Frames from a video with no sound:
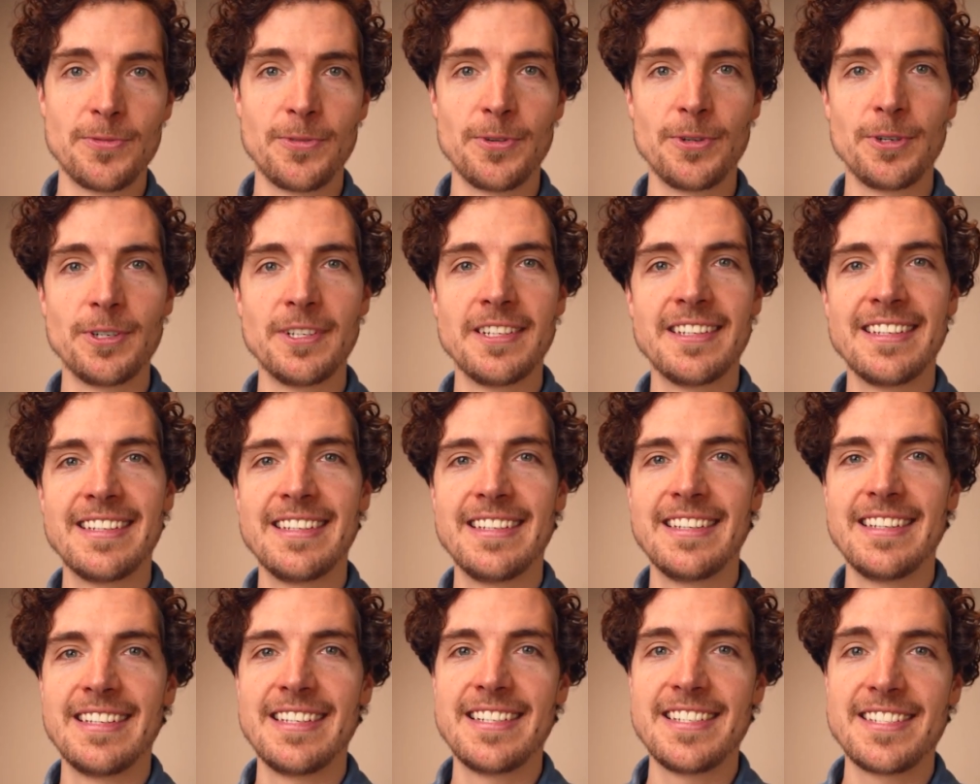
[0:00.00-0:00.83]
for
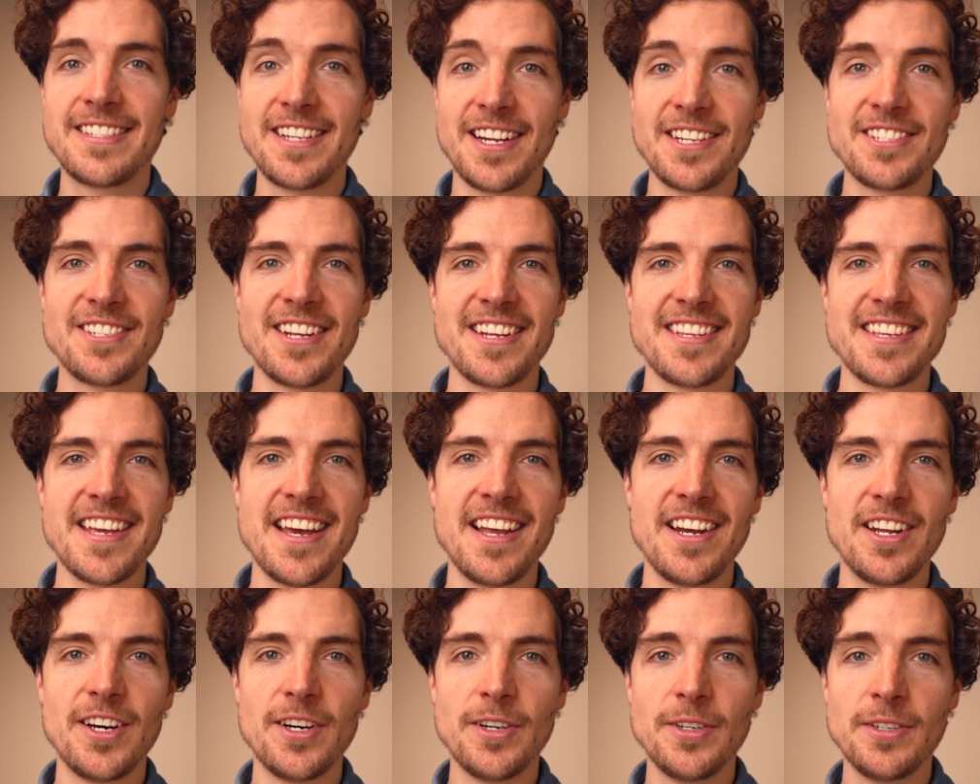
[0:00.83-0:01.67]
sunshine
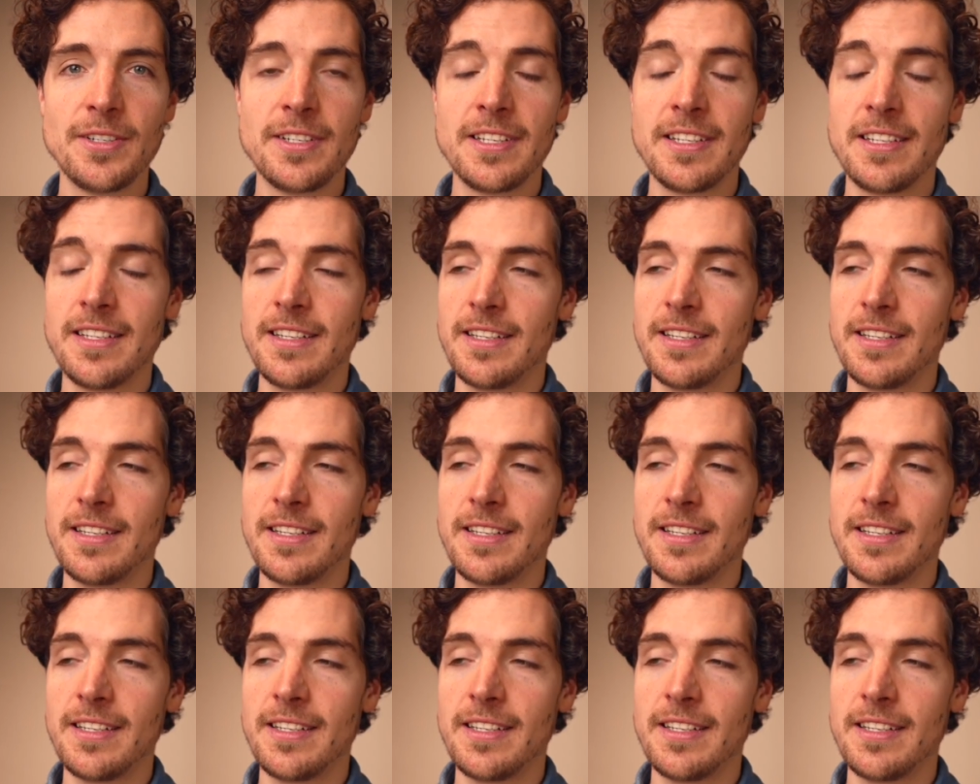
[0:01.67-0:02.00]
yellow